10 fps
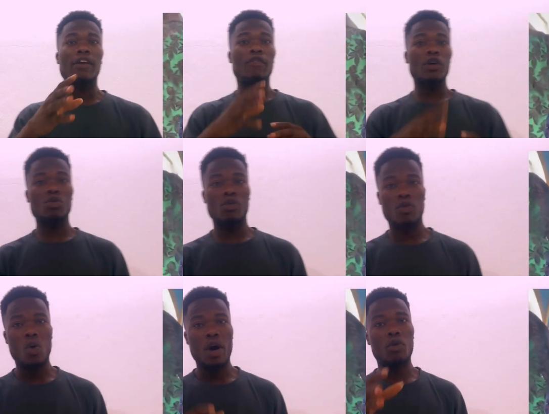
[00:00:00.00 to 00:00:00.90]
First of
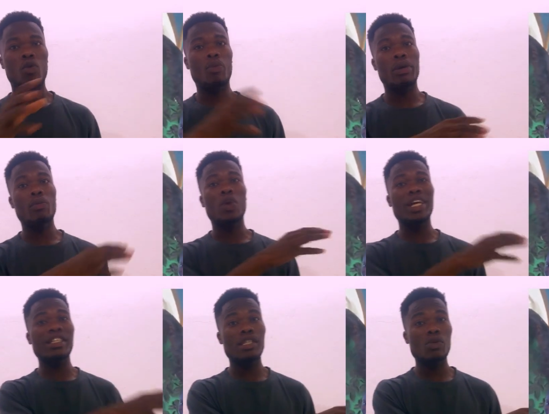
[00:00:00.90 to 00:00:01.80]
all, Akopimo,
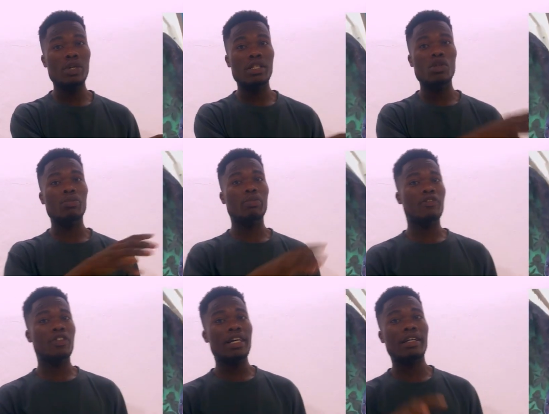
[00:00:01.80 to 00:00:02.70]
Eastern Regent
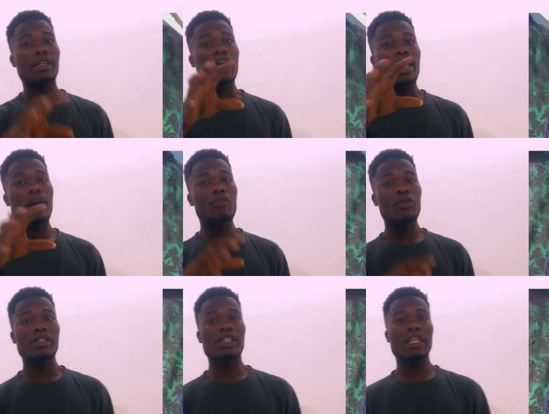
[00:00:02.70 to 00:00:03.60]
Riverside,
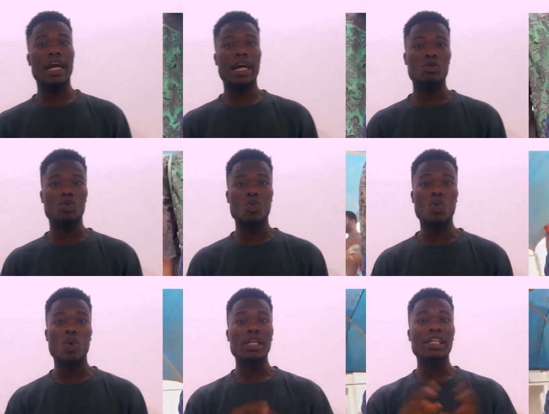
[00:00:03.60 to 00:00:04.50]
Aburi Senior High School.
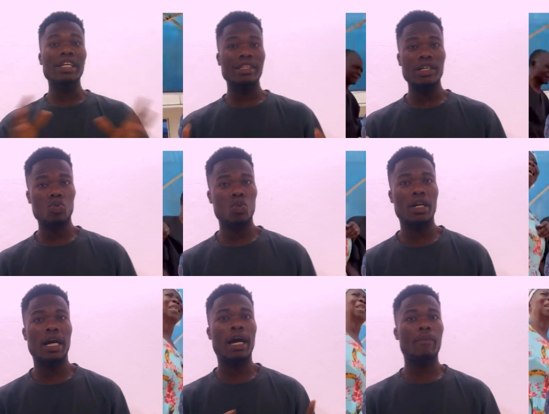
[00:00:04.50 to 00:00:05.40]
Latest one
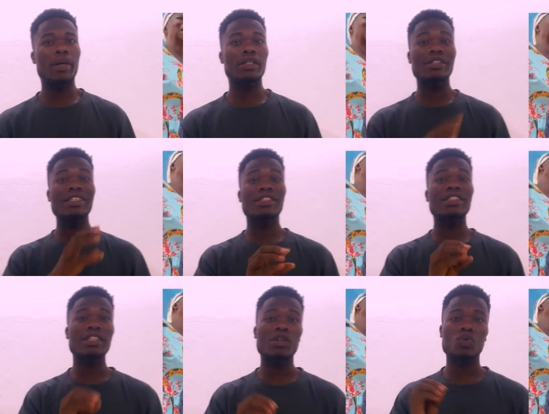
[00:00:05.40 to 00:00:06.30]
that happened,
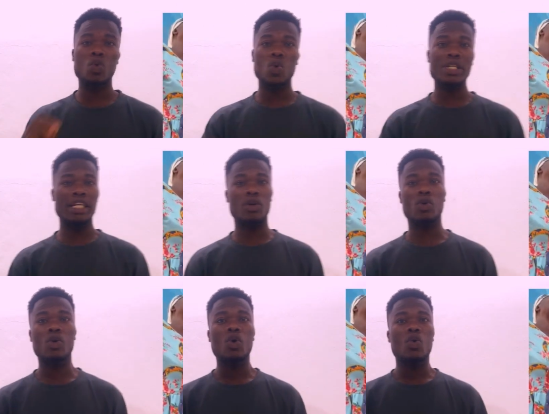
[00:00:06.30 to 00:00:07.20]
16-year-old
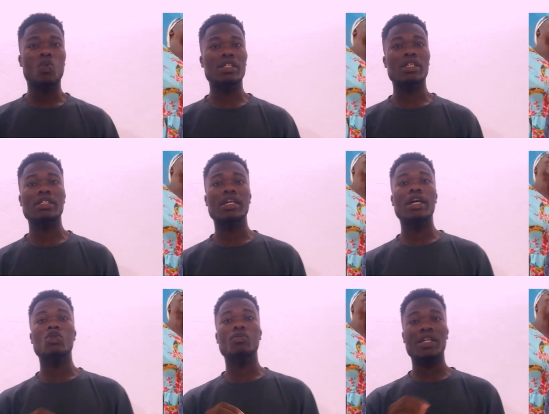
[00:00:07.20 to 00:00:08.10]
girl, what I say,
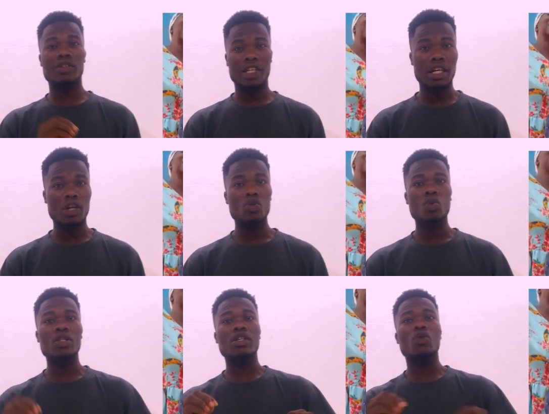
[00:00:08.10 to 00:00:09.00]
Etumatana,
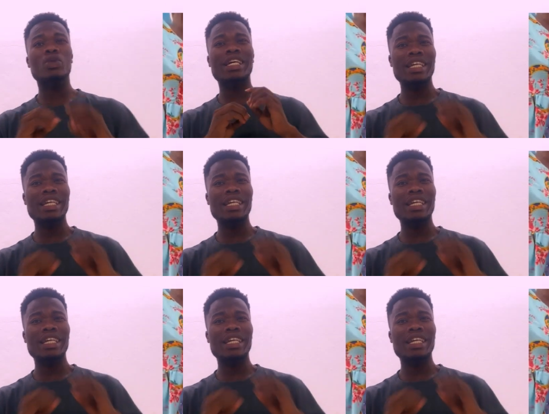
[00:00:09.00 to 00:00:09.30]
Nanumon, Selu,